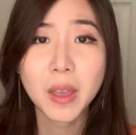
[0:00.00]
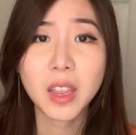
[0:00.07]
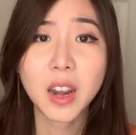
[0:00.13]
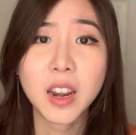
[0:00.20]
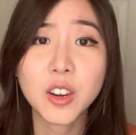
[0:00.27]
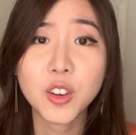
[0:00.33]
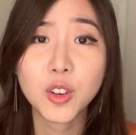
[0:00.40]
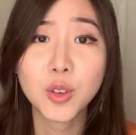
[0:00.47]
and
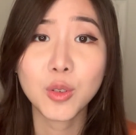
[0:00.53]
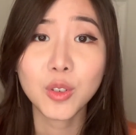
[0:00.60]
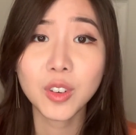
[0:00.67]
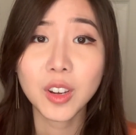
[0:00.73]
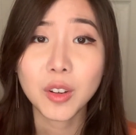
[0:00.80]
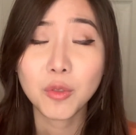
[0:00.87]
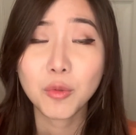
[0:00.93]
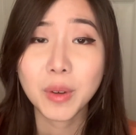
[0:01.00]
in
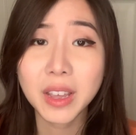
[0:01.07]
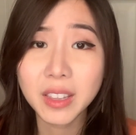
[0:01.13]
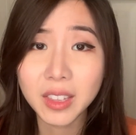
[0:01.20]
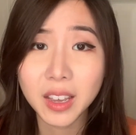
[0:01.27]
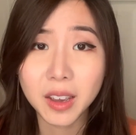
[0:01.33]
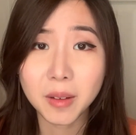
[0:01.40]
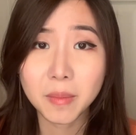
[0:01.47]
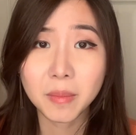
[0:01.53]
union with
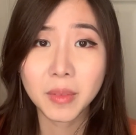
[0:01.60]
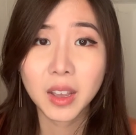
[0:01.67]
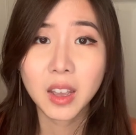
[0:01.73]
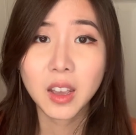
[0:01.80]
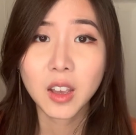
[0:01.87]
him.